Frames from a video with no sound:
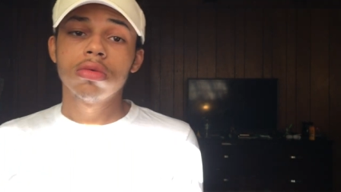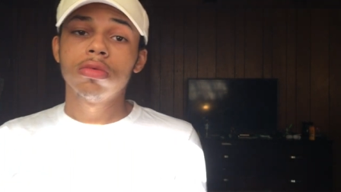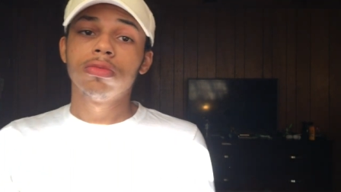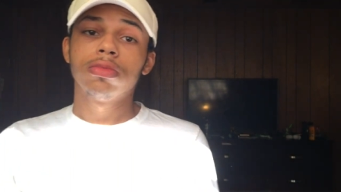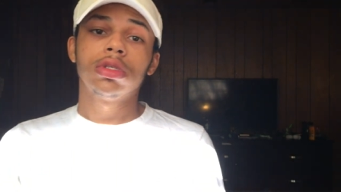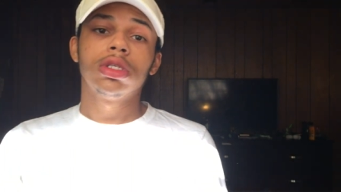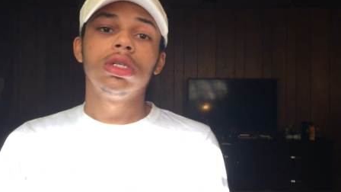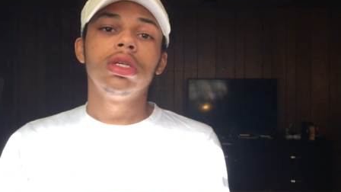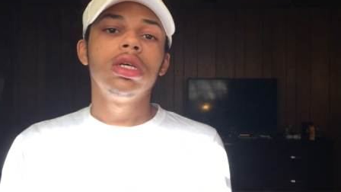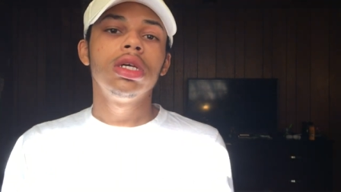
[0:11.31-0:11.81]

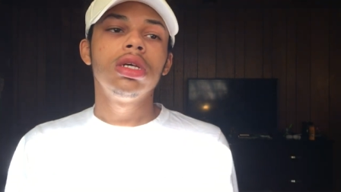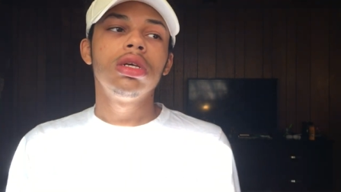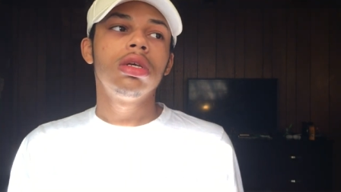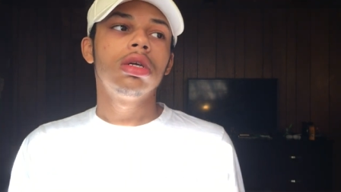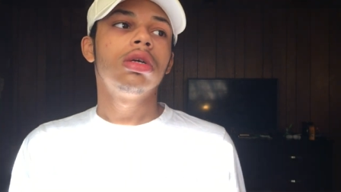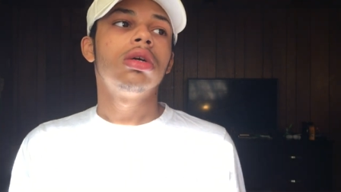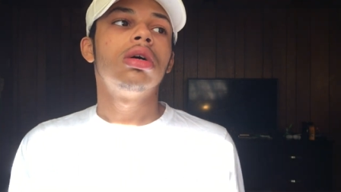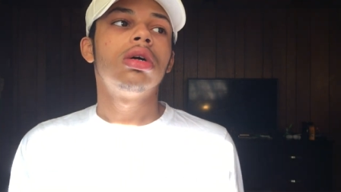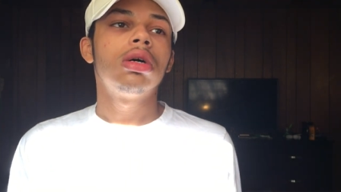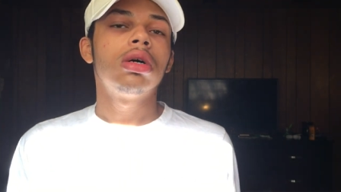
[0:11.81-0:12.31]
Today's
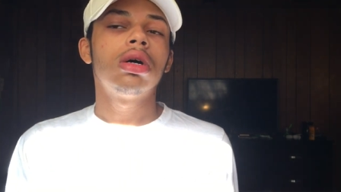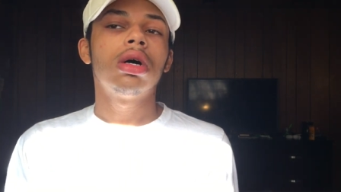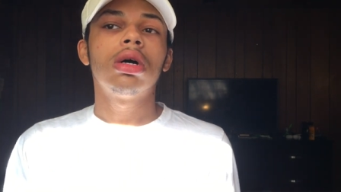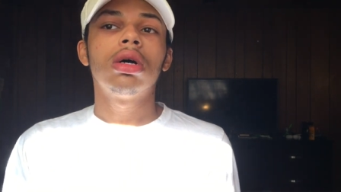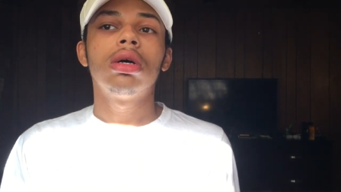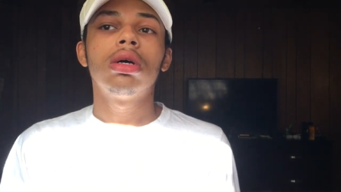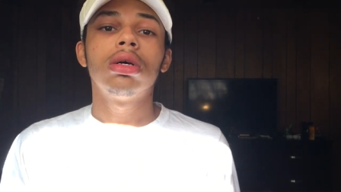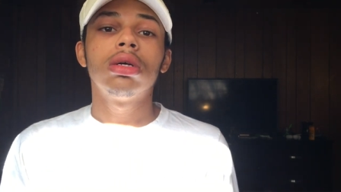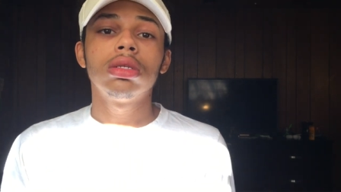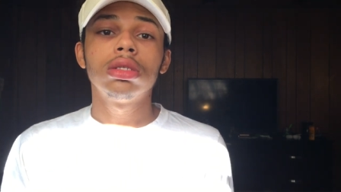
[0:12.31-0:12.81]

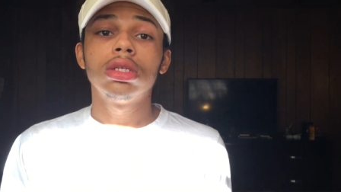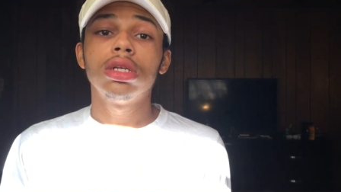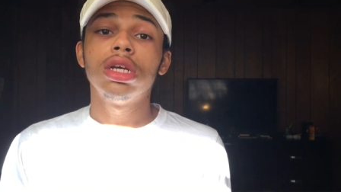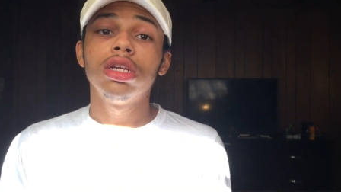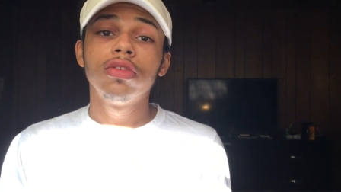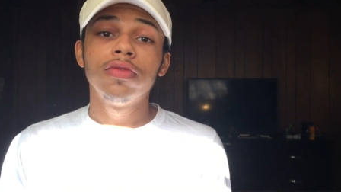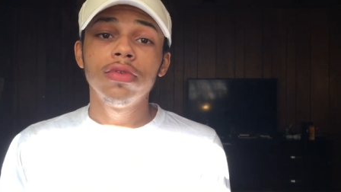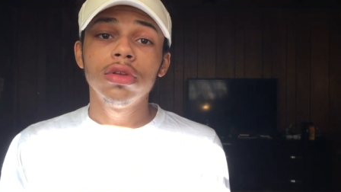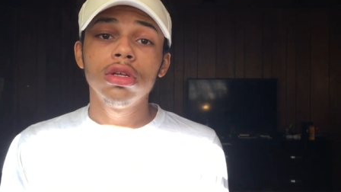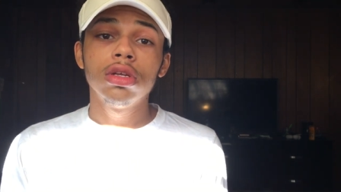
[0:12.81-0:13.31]

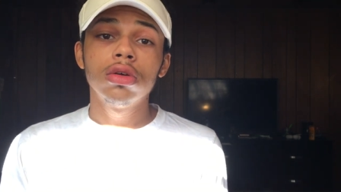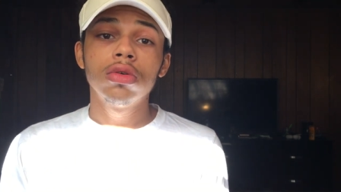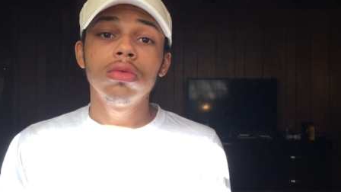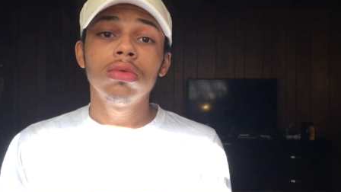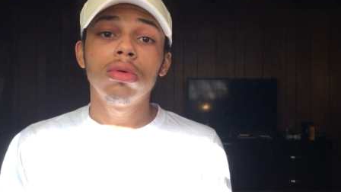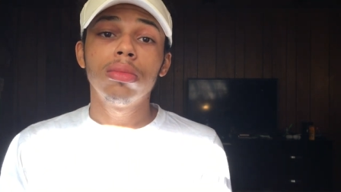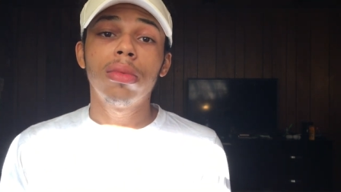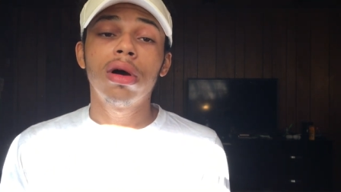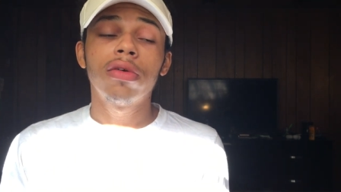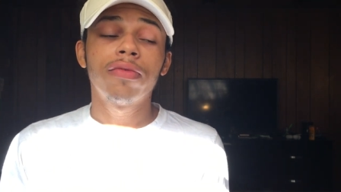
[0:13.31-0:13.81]
video,
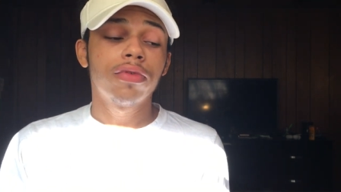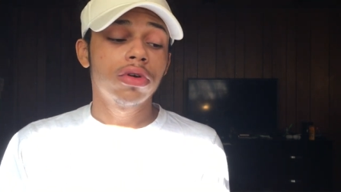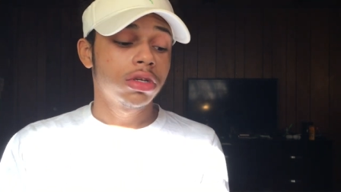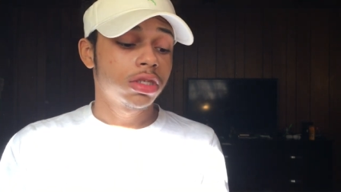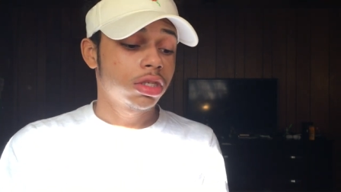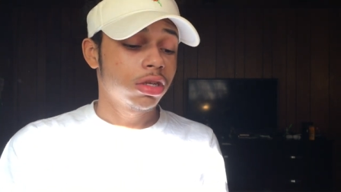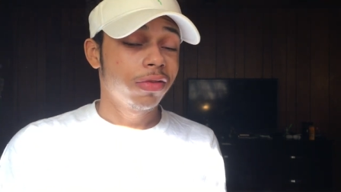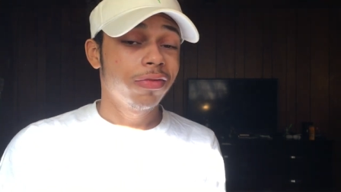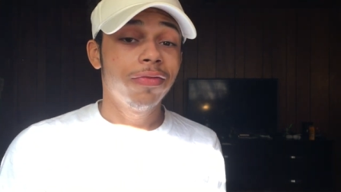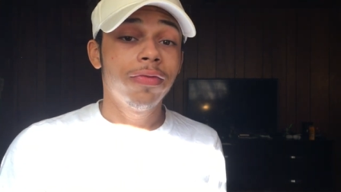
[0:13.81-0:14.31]
my first
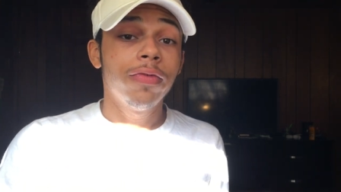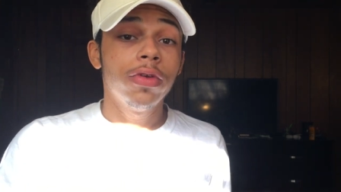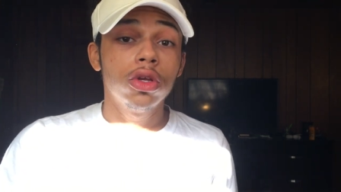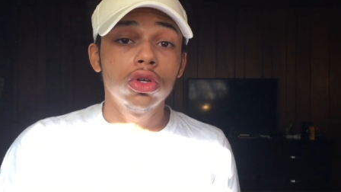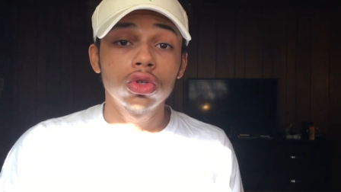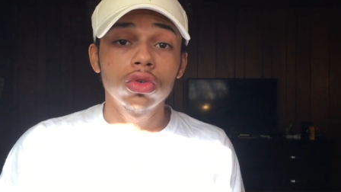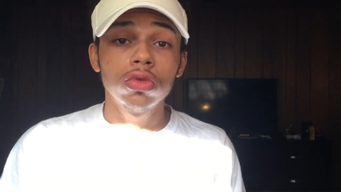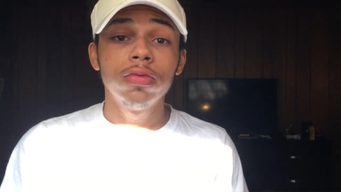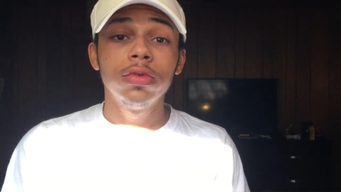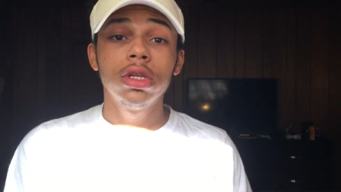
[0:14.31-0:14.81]

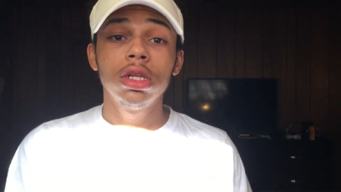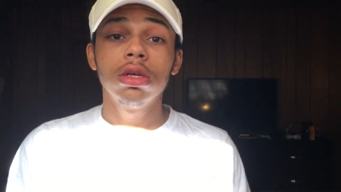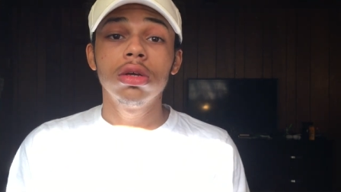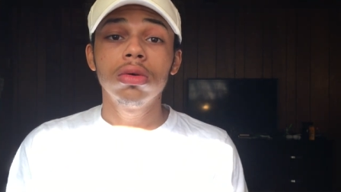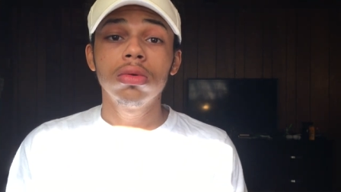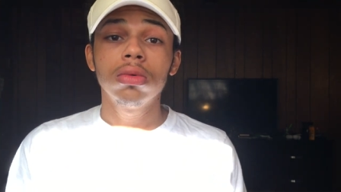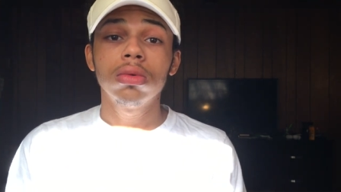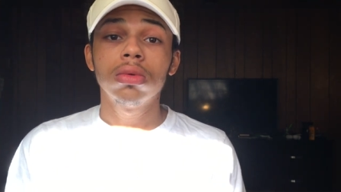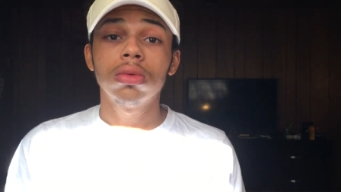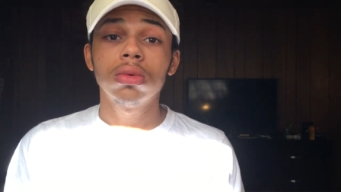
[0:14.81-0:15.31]
official video,
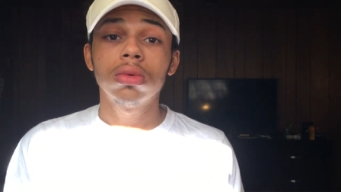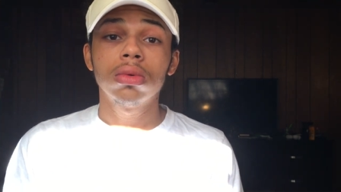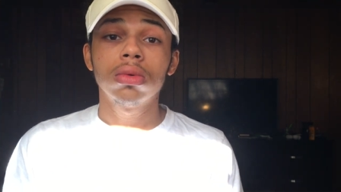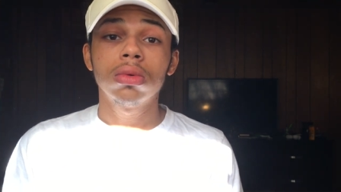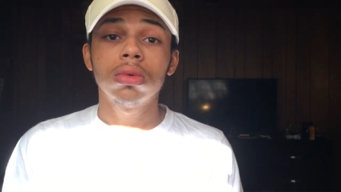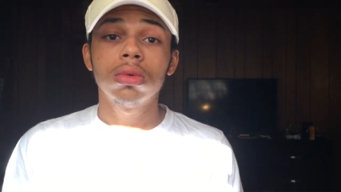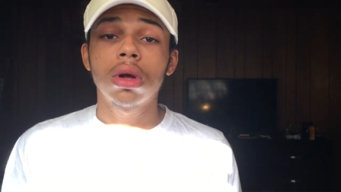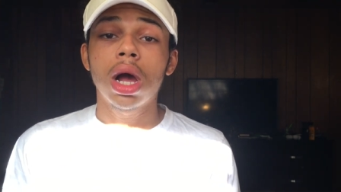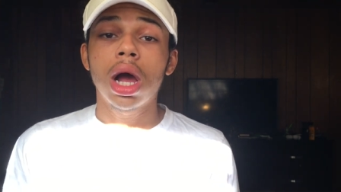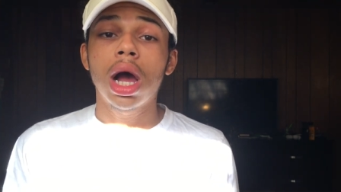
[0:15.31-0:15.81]

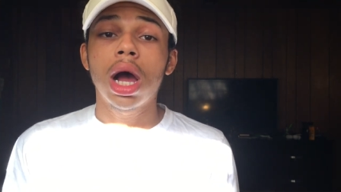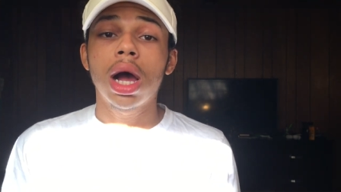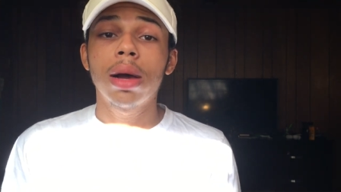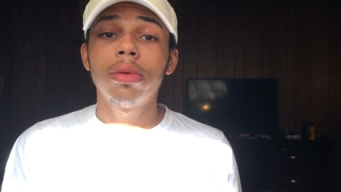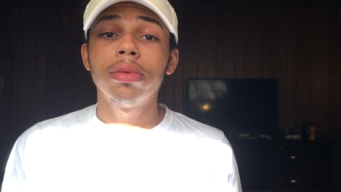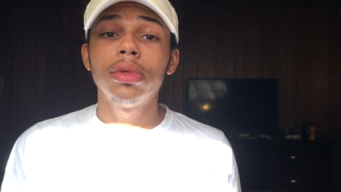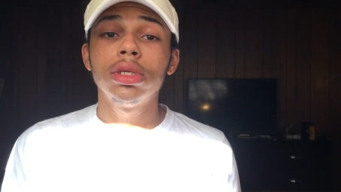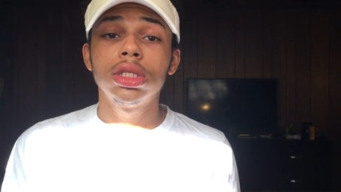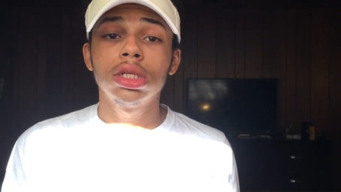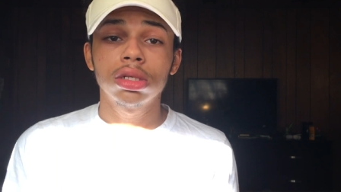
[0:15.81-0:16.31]
I'm gonna
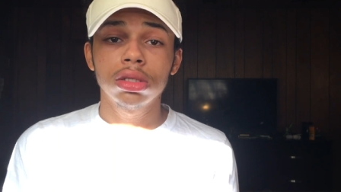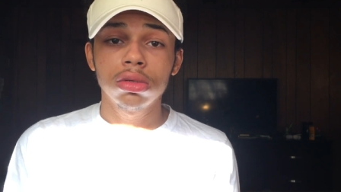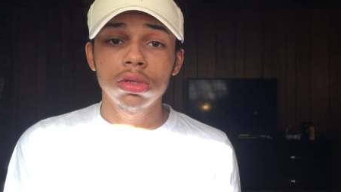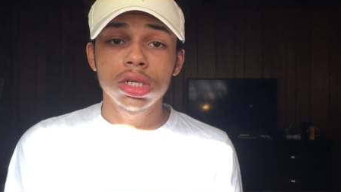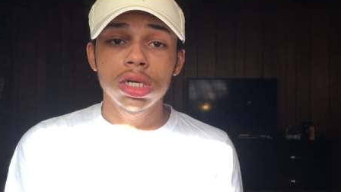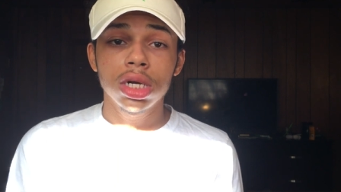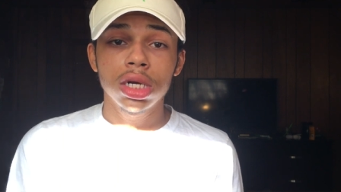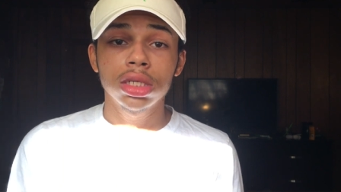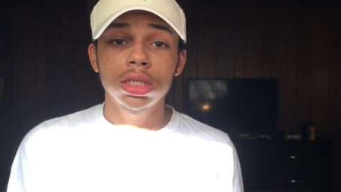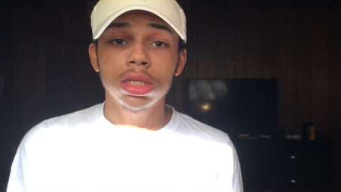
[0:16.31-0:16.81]
be telling you
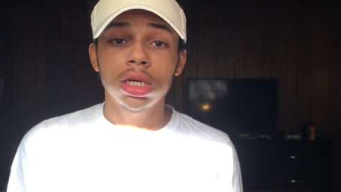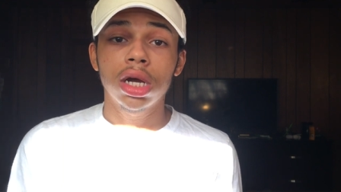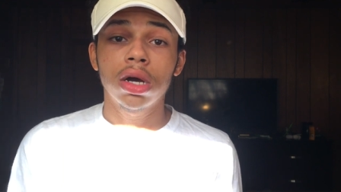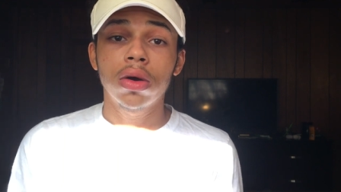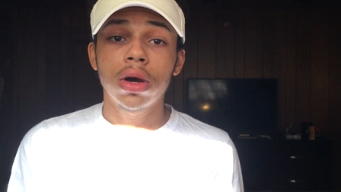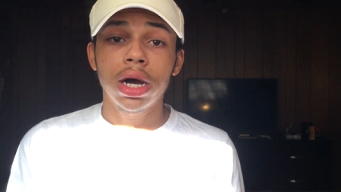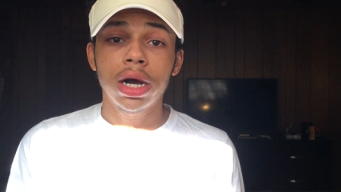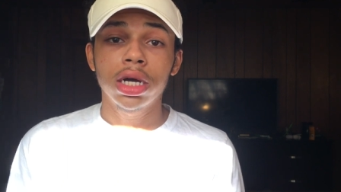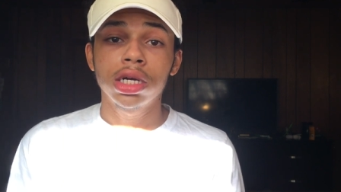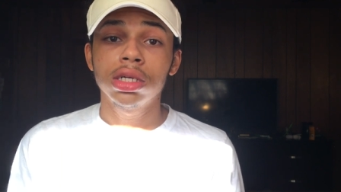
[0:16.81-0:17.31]
guys how
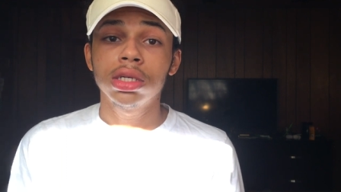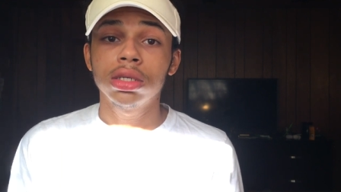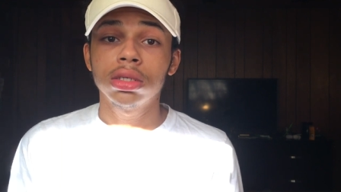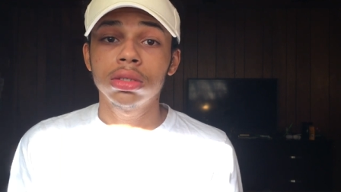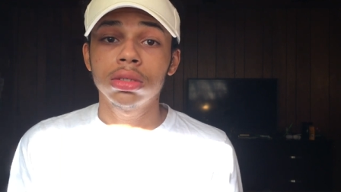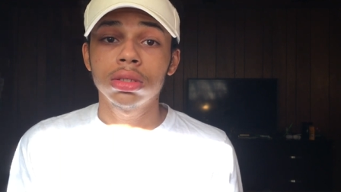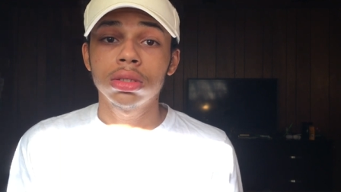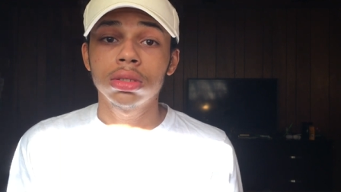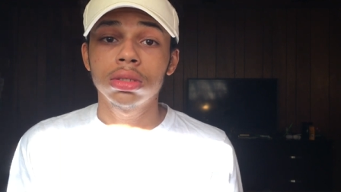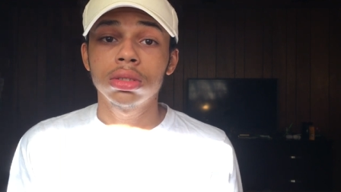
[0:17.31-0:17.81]
I
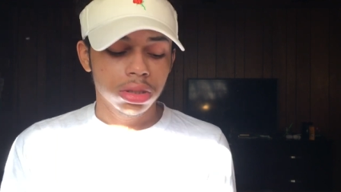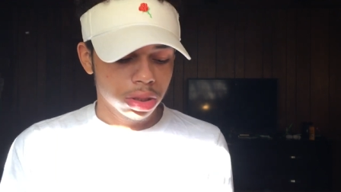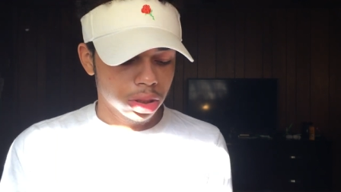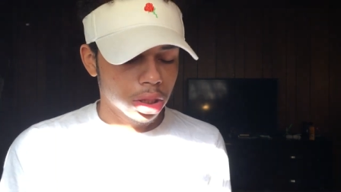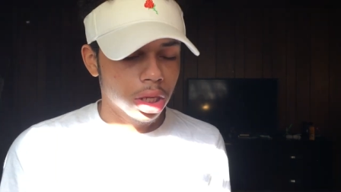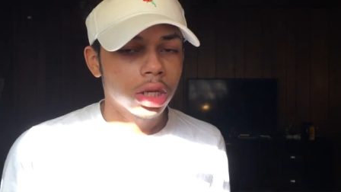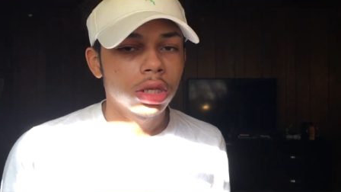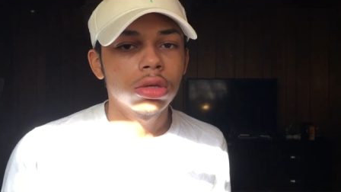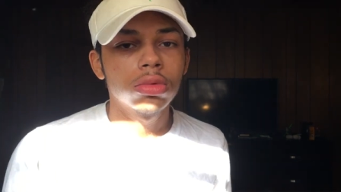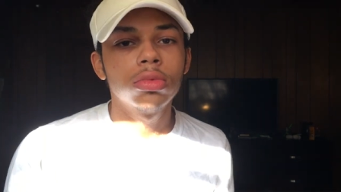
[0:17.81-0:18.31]

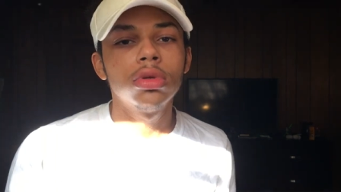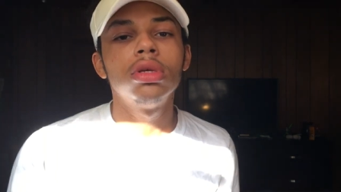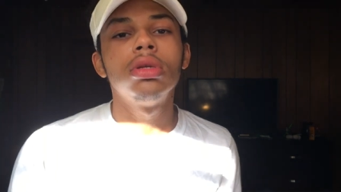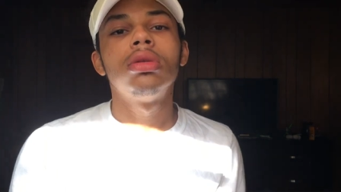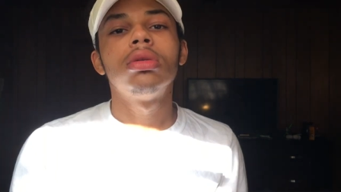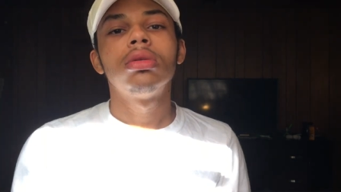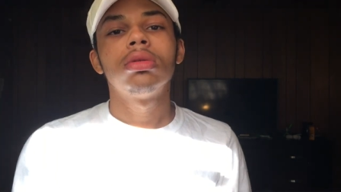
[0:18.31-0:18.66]
solemnly